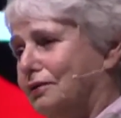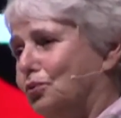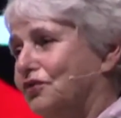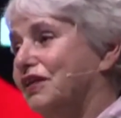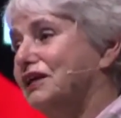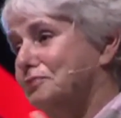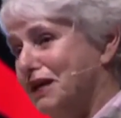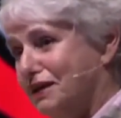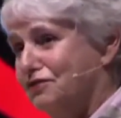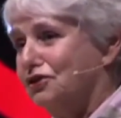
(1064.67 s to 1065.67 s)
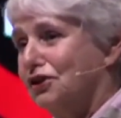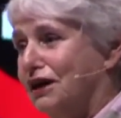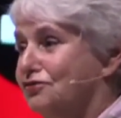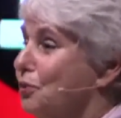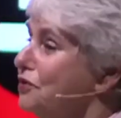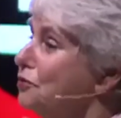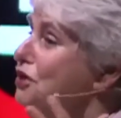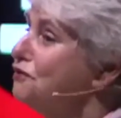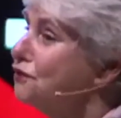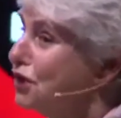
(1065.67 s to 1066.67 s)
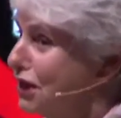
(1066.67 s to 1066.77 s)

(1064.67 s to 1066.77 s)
what they can make of their lives when they're in a free